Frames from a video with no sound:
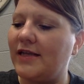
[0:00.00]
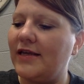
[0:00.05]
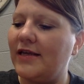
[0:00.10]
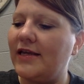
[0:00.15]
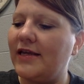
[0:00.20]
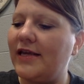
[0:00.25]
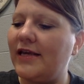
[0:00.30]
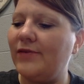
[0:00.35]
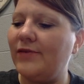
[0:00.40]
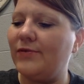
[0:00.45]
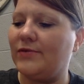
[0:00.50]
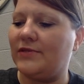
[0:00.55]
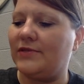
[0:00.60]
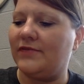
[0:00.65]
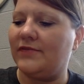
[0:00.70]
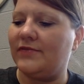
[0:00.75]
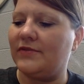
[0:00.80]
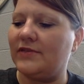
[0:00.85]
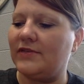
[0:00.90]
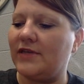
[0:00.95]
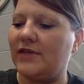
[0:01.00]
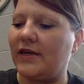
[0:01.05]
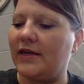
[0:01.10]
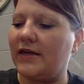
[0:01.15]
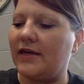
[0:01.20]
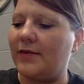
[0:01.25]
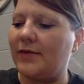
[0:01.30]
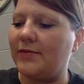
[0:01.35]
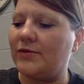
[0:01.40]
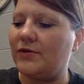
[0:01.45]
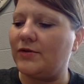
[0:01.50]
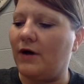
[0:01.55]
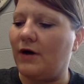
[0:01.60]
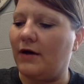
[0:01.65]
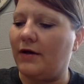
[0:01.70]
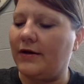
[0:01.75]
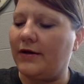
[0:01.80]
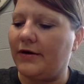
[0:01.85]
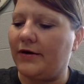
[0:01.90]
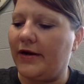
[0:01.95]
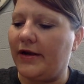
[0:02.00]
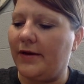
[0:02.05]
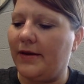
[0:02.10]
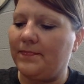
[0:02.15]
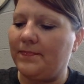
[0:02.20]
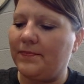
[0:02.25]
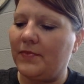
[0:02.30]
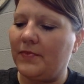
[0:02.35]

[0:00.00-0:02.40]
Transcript: he was even sucking up to a hologram.